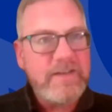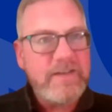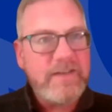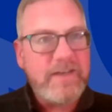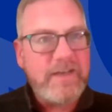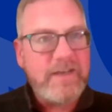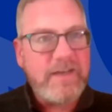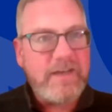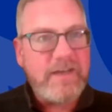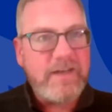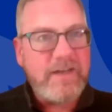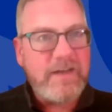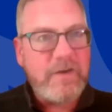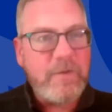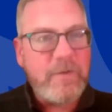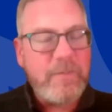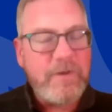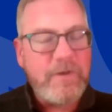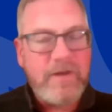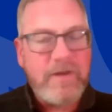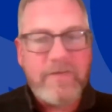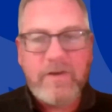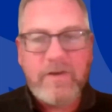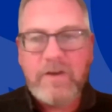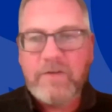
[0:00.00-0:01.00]
Uh, I hope
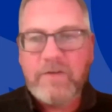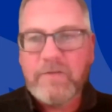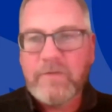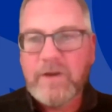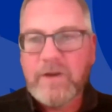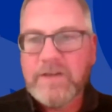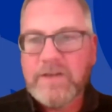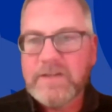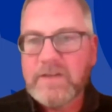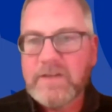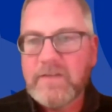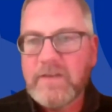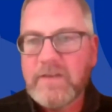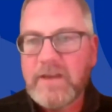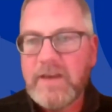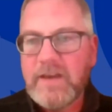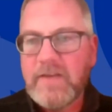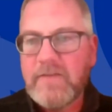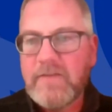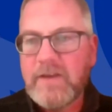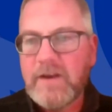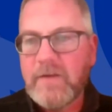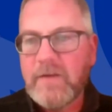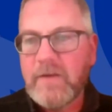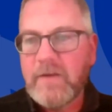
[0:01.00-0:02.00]
you have a good rest of the
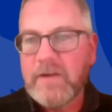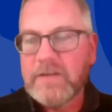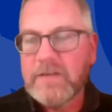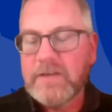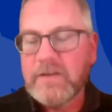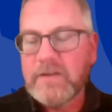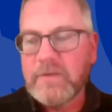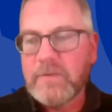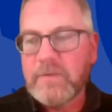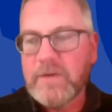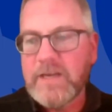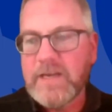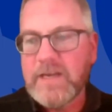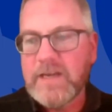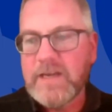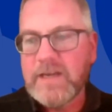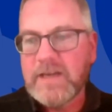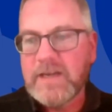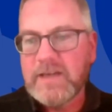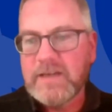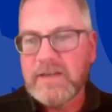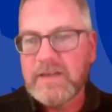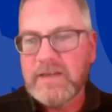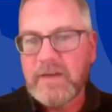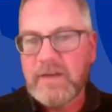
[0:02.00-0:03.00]
evening, rest of the week,
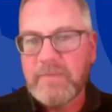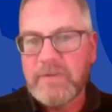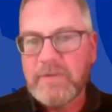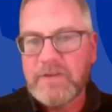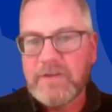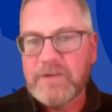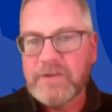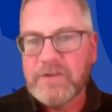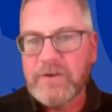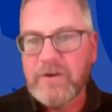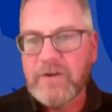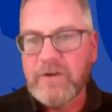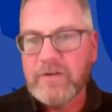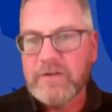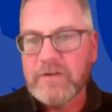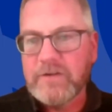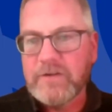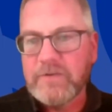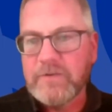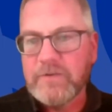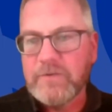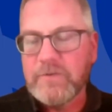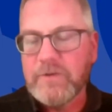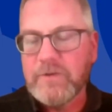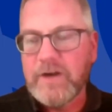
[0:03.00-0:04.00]
and uh, be sure
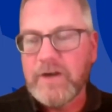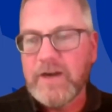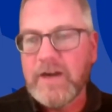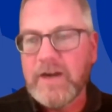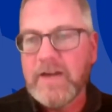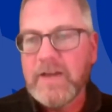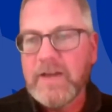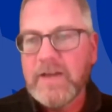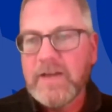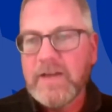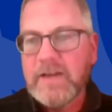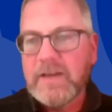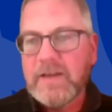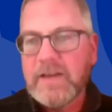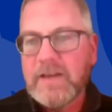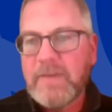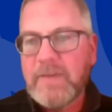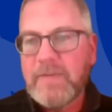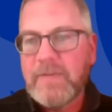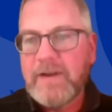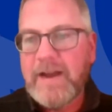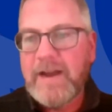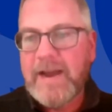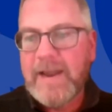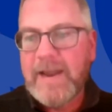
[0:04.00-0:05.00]
to uh,
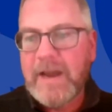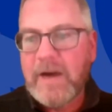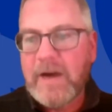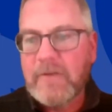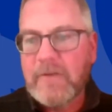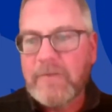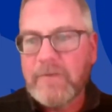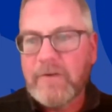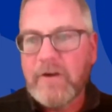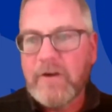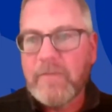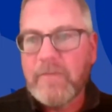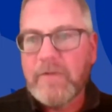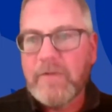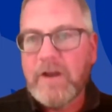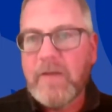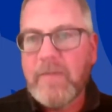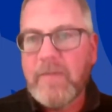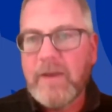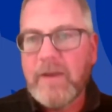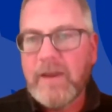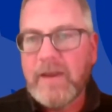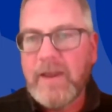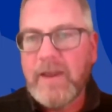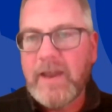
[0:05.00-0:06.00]
keep an eye out for
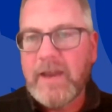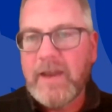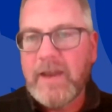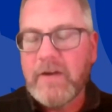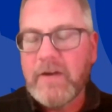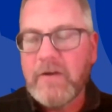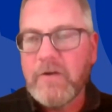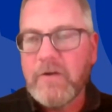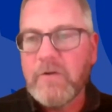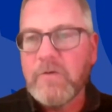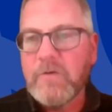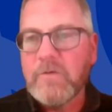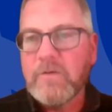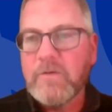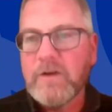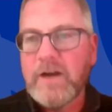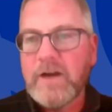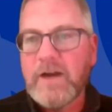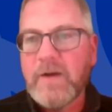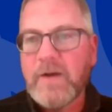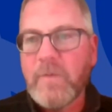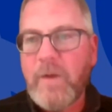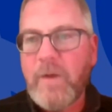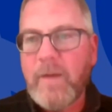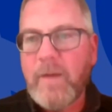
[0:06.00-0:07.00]
upcoming AO
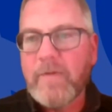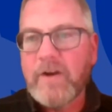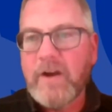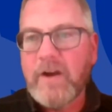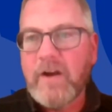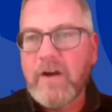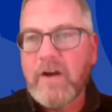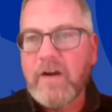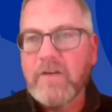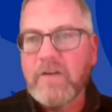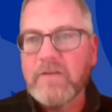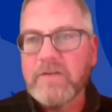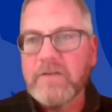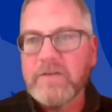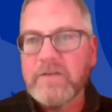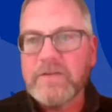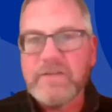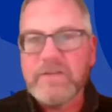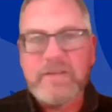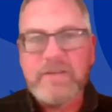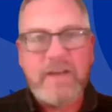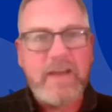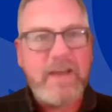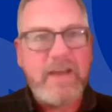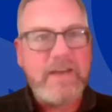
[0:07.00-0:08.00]
uh,
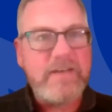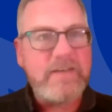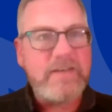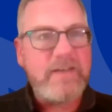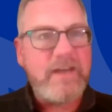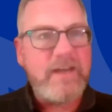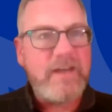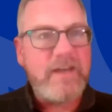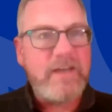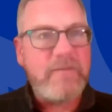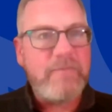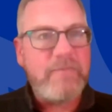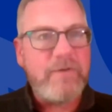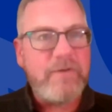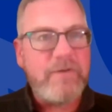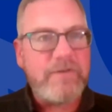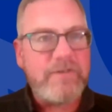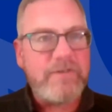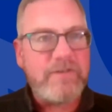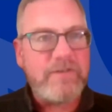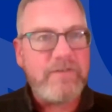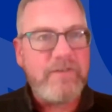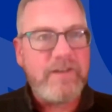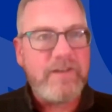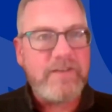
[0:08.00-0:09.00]
webinars and
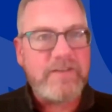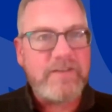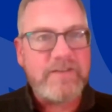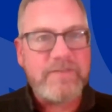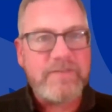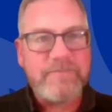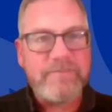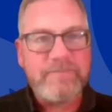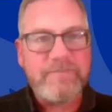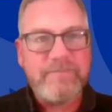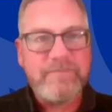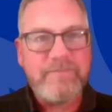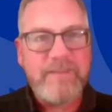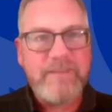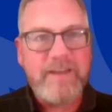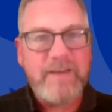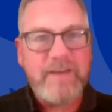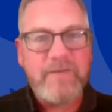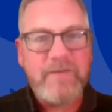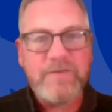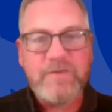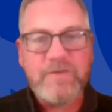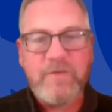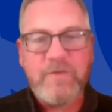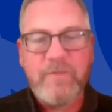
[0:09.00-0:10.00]
in-person events. Thank
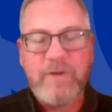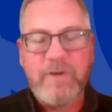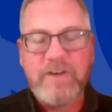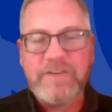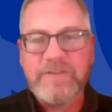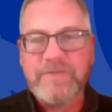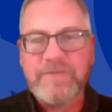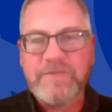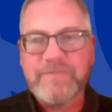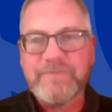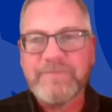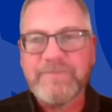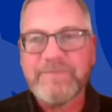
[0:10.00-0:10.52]
you so much.